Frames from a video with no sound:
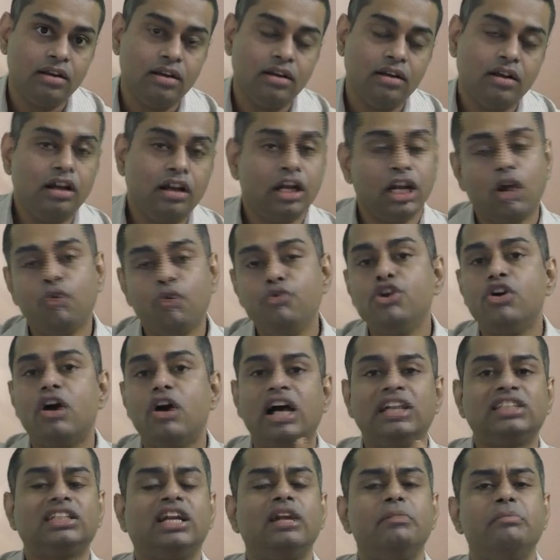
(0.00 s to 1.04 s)
Now you
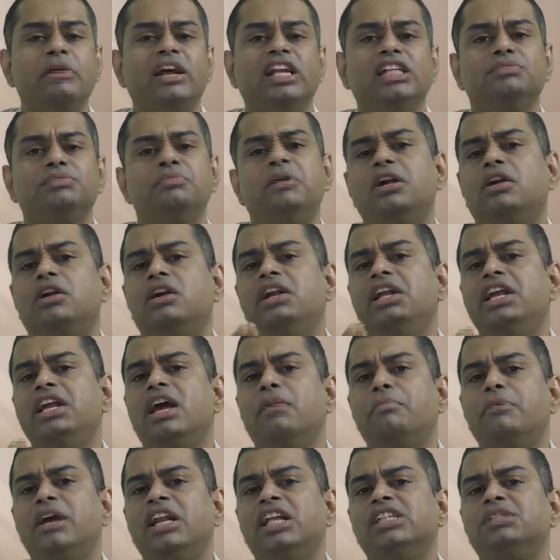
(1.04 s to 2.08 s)
asked management, dear
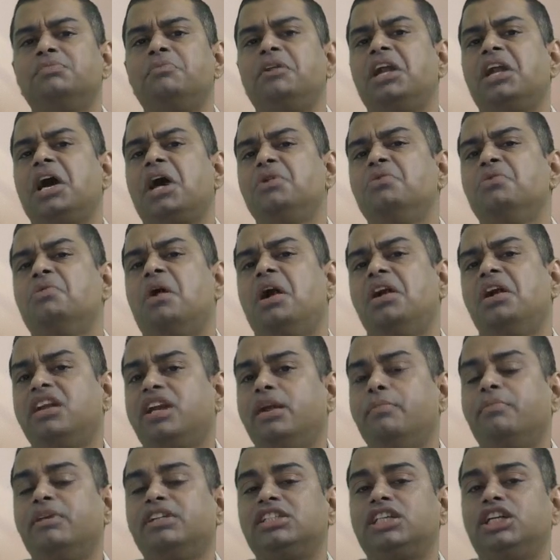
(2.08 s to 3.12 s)
management, are you
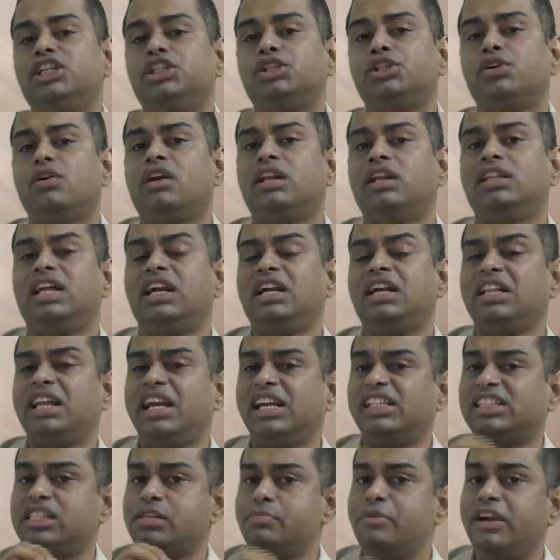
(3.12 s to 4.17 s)
100% sure that the
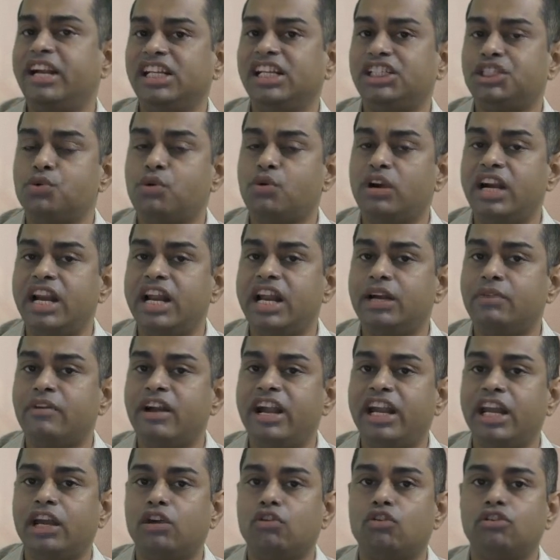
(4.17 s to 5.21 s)
estimate is
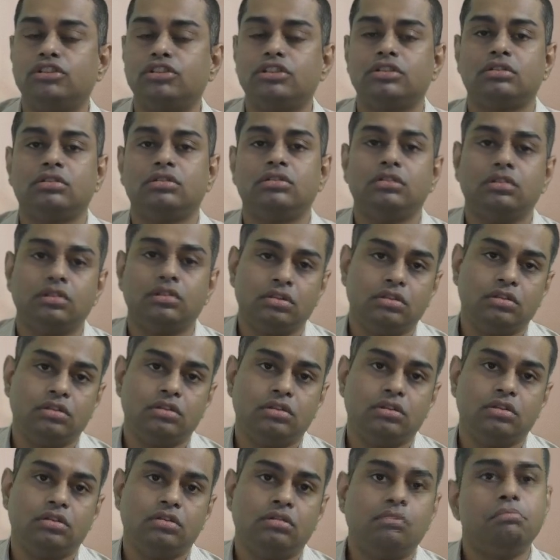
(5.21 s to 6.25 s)
220 crores?
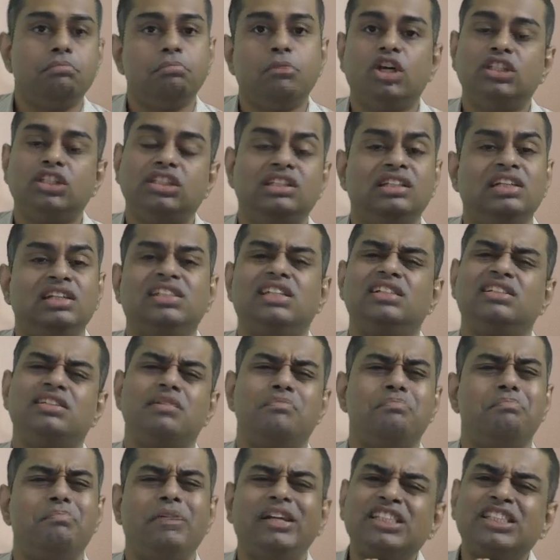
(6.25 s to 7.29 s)
Boss, this is the
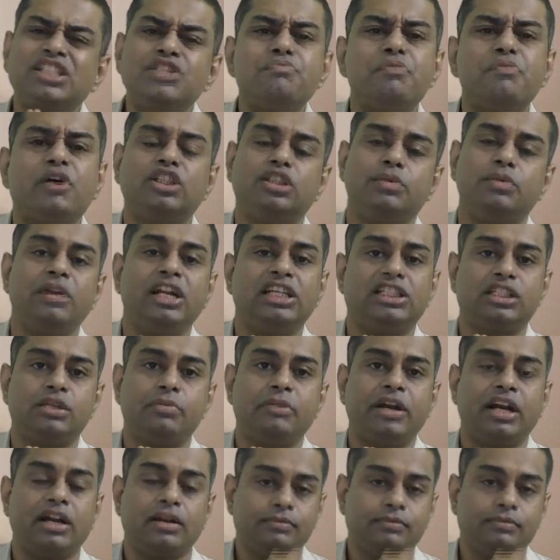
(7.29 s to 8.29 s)
best possible estimate.